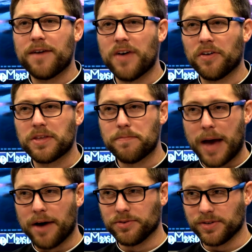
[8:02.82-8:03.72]
have healthy
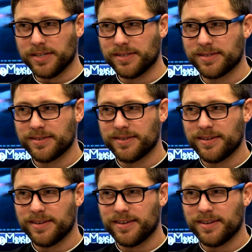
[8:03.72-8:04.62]
boundaries,
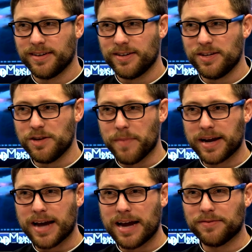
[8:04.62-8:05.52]
you
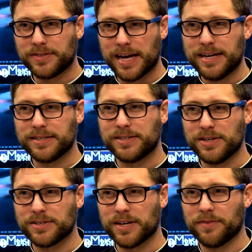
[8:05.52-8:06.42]
might kind of say just to
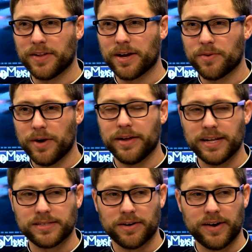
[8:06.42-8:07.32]
yourself like, well,
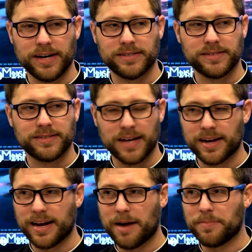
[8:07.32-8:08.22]
that's all right. Just
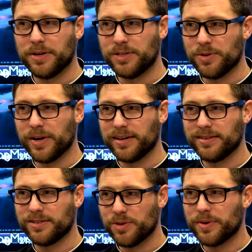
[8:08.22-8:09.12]
suck it up and do
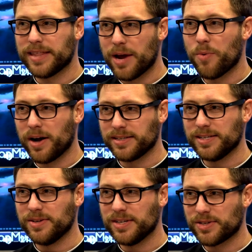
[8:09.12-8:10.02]
it. Do what they want to
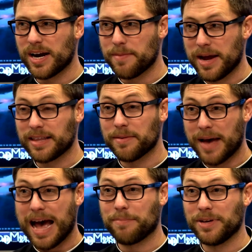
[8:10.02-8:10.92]
do to try to make them
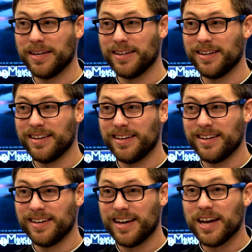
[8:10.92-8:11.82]
happy.
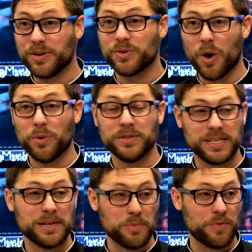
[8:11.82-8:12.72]
And you'd go and
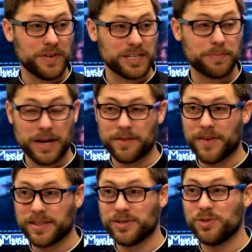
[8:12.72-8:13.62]
see the movie despite the
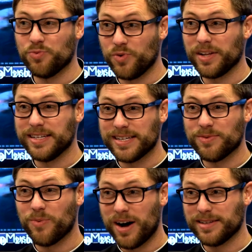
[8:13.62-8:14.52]
fact that you really
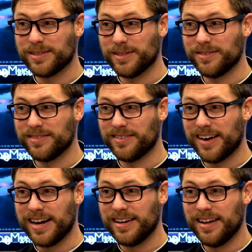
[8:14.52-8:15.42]
didn't want to.
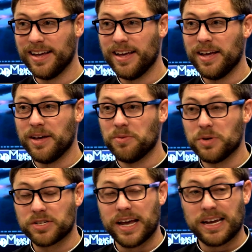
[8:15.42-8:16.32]
Right?
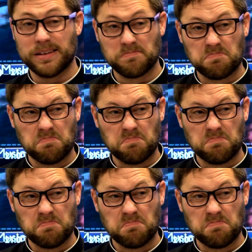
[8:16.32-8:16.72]
Which like,